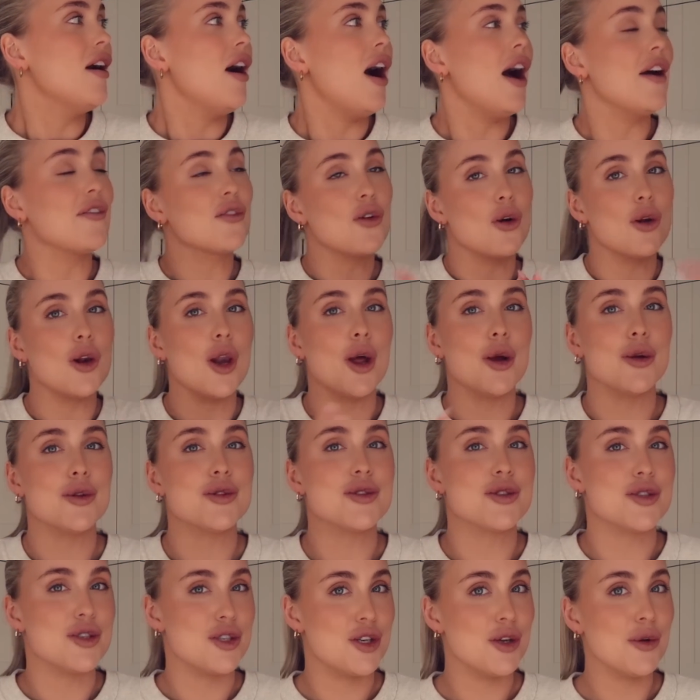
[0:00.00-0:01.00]
I've got
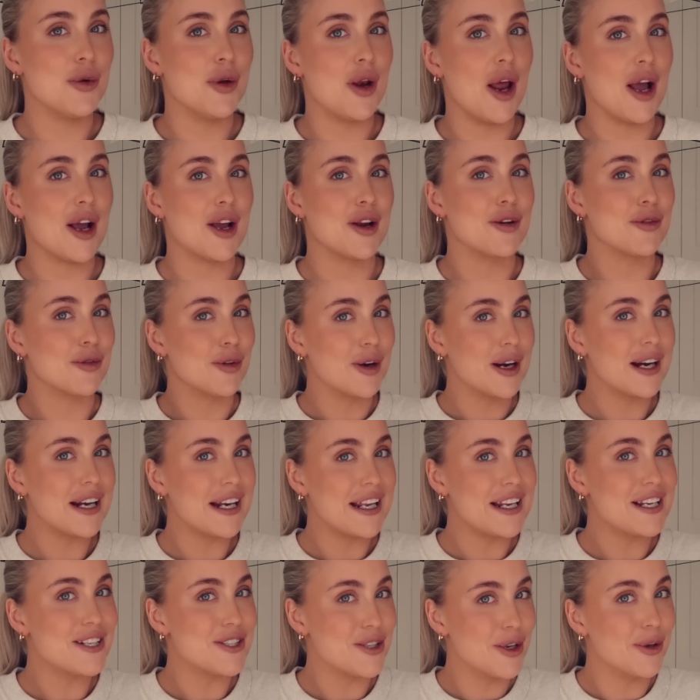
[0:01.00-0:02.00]
loads to do and I could
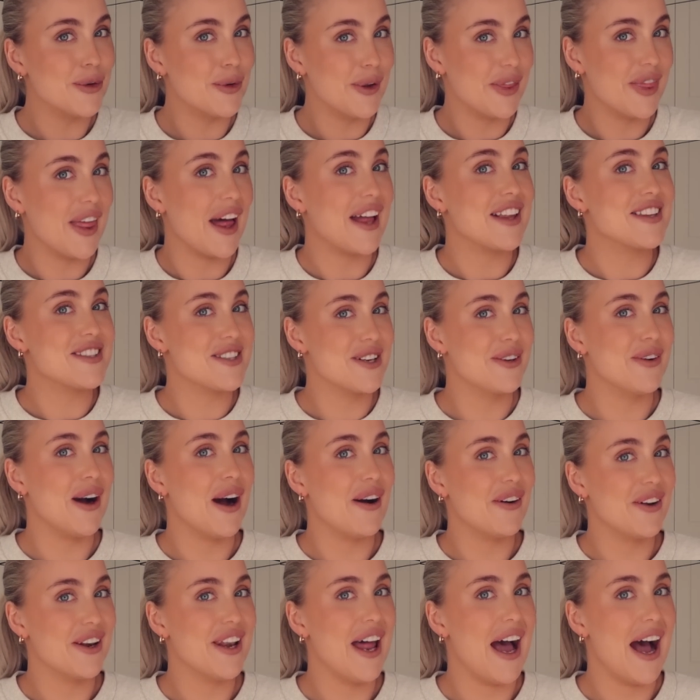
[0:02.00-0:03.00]
really do with that two
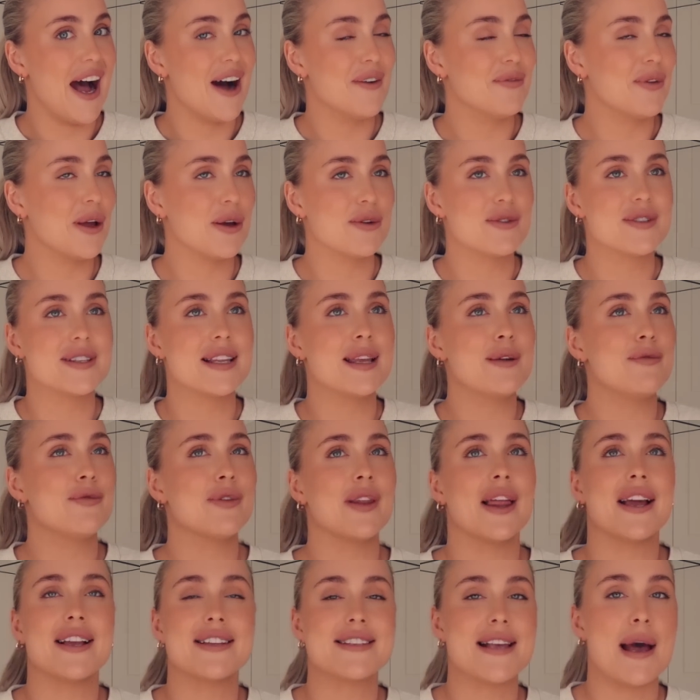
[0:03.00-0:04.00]
hour nap, he'll sleep for
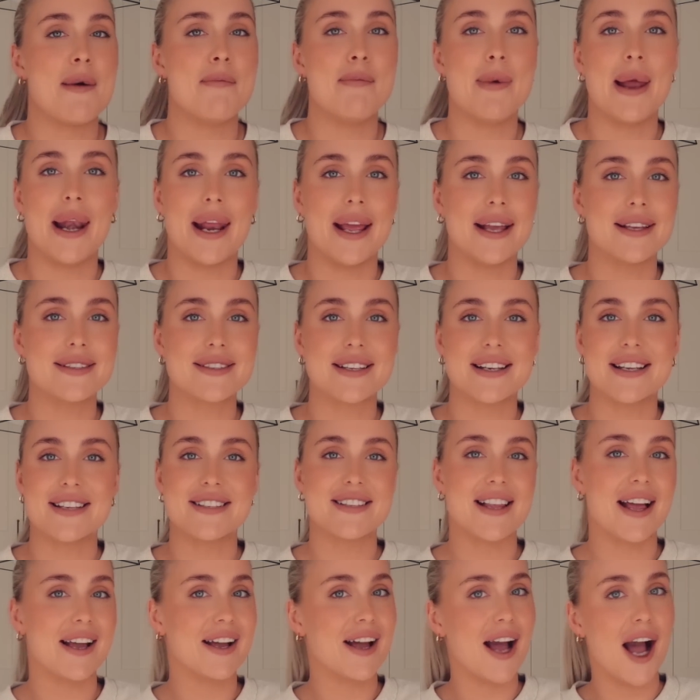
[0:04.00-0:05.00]
like ten minutes and he's
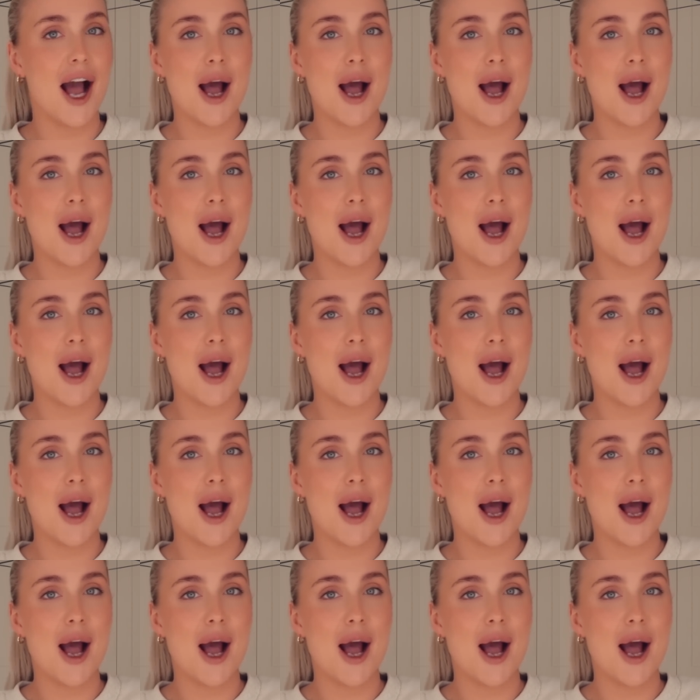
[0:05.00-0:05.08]
like,